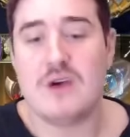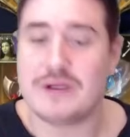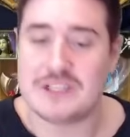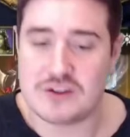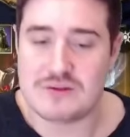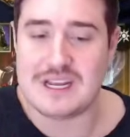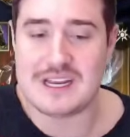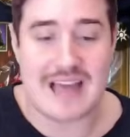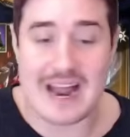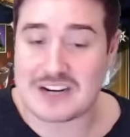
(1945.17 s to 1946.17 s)
we do
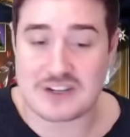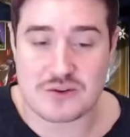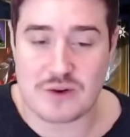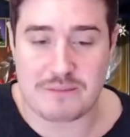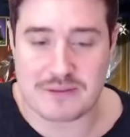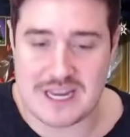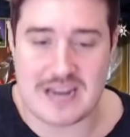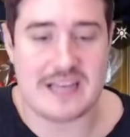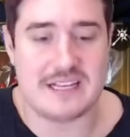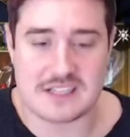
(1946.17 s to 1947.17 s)
need that extra
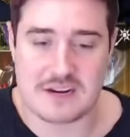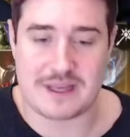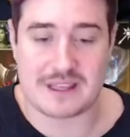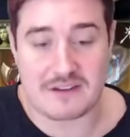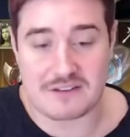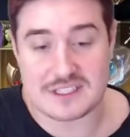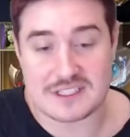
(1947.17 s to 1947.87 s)
12% is going to make the difference.